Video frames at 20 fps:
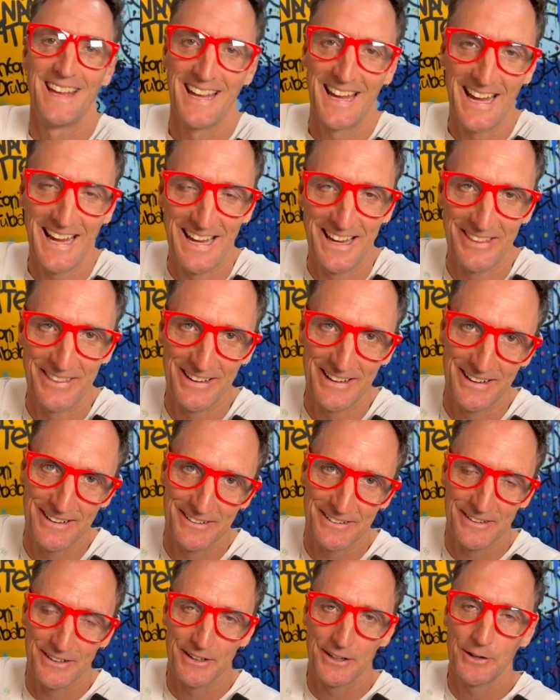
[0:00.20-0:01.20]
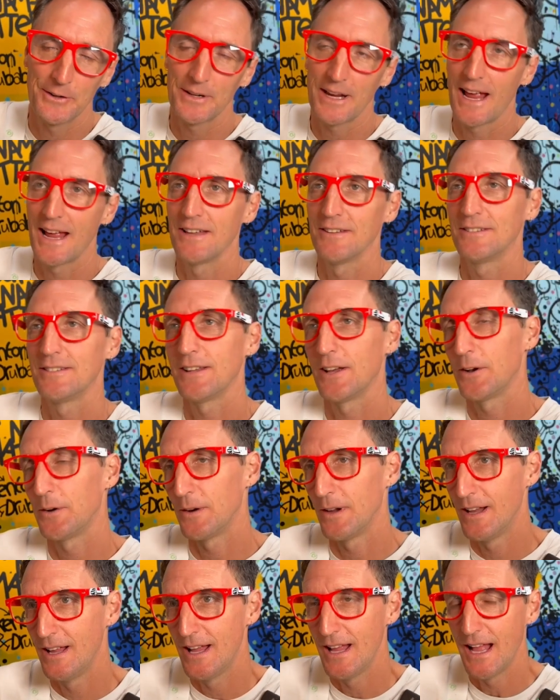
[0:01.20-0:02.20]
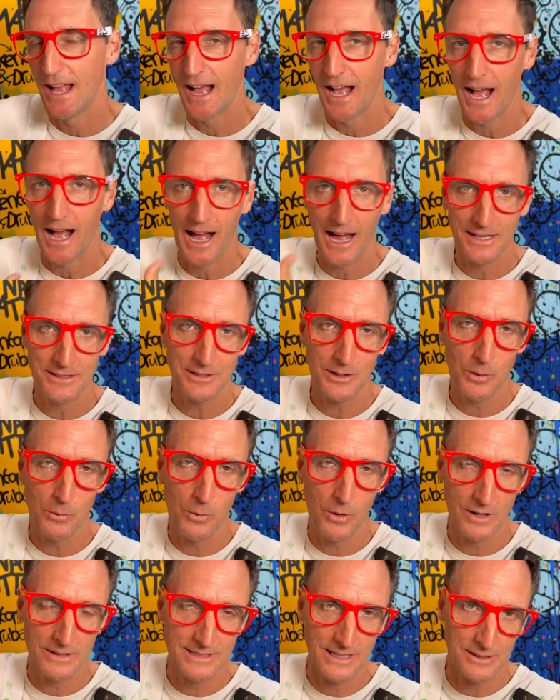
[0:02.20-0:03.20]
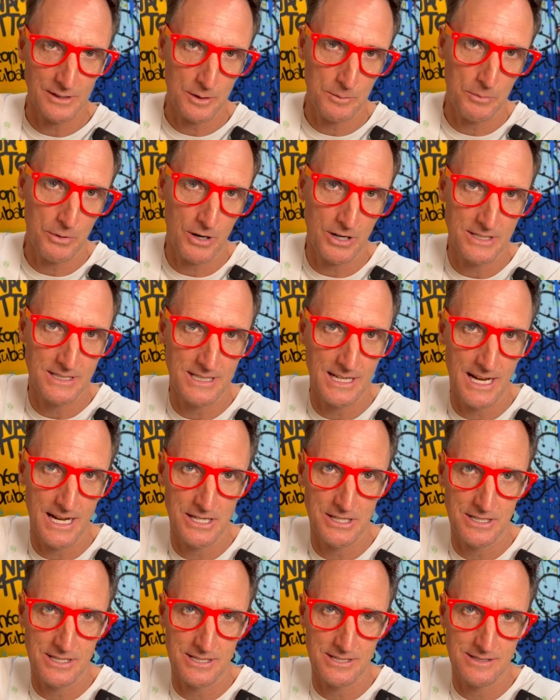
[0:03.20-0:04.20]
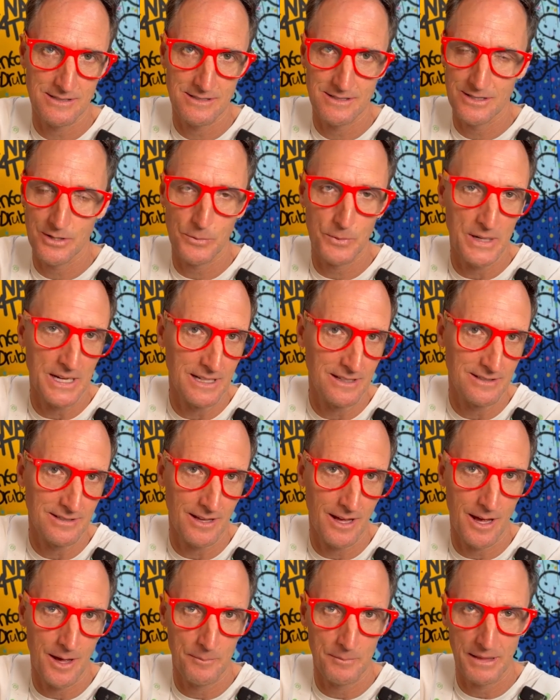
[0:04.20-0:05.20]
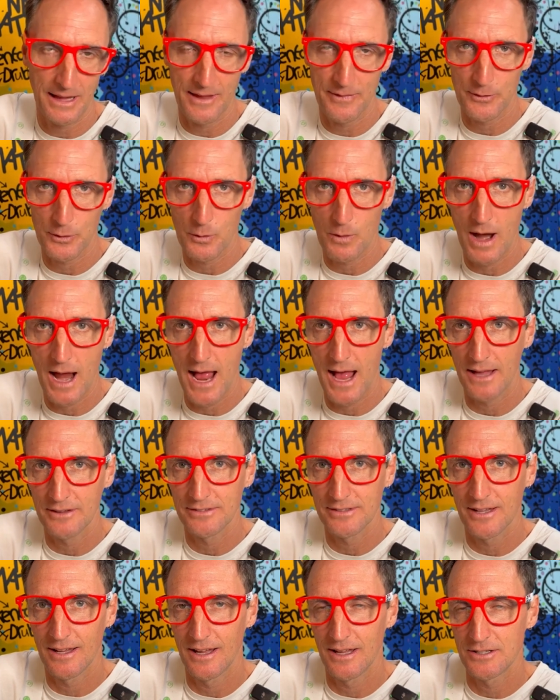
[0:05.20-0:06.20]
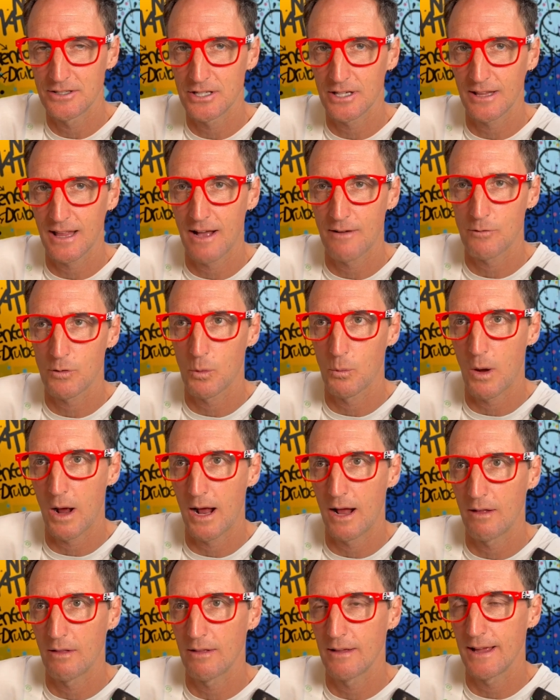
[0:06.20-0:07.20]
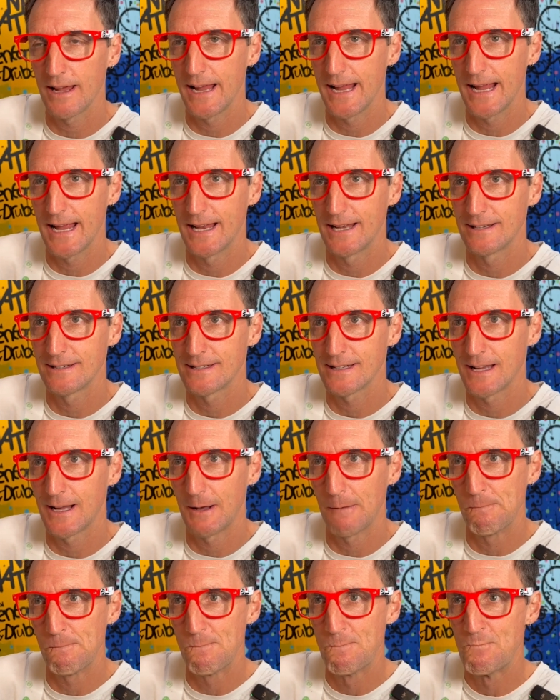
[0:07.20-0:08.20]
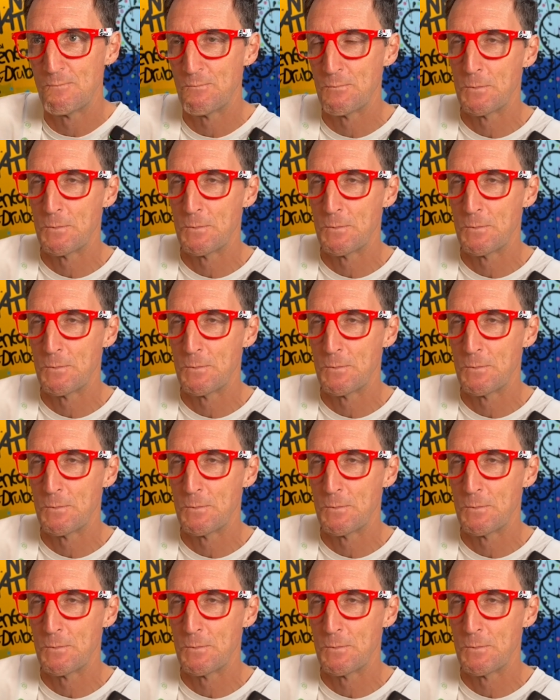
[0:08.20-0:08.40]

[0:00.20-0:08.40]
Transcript: Hey there. Okay, so I took a walk down to the park today just to read some, lay in the grass, uh, chill out for a while, and um,